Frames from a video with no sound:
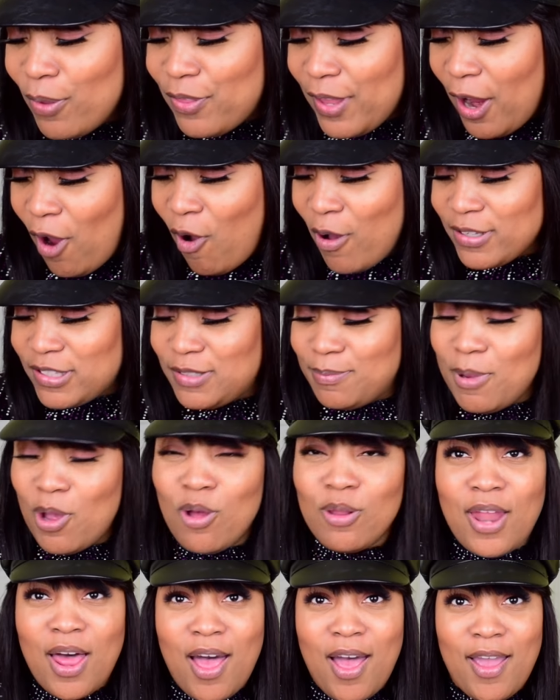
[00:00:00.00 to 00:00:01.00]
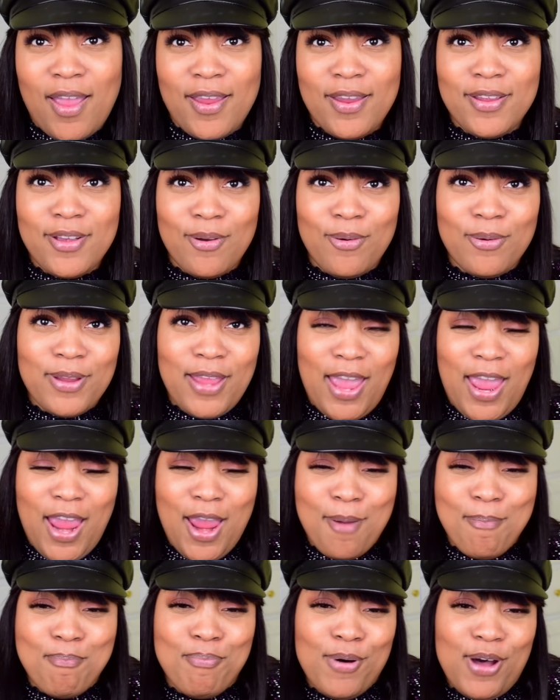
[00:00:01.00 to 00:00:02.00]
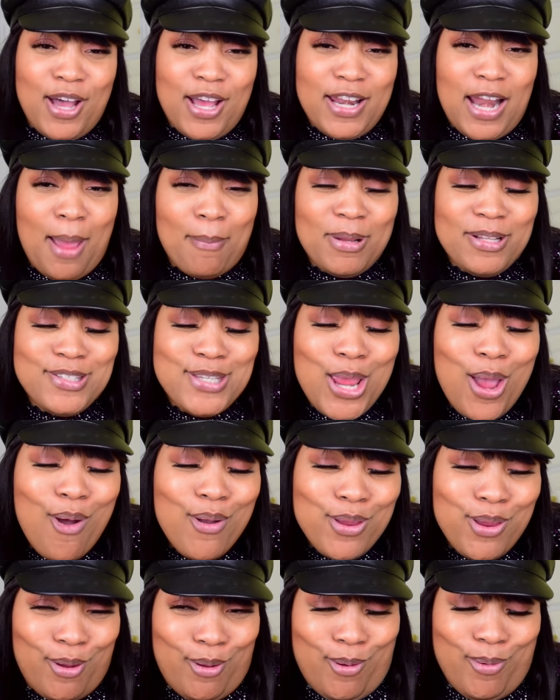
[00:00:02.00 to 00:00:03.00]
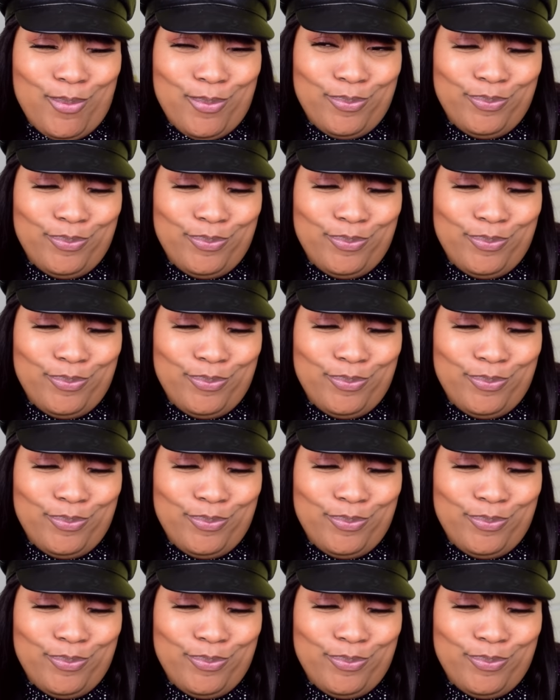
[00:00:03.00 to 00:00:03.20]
they all smell like. Okay, but I'm going to tell you,